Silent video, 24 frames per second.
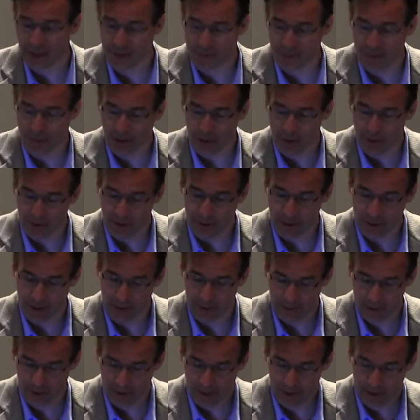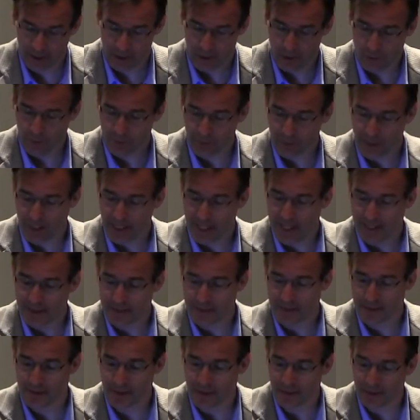has been going over the
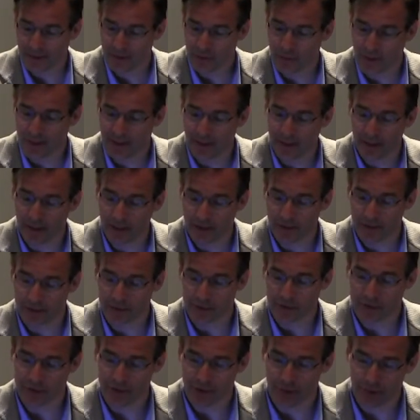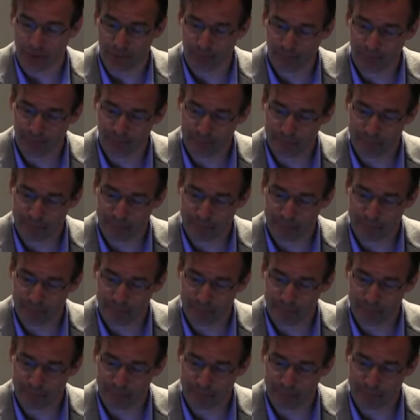last 20 years or so.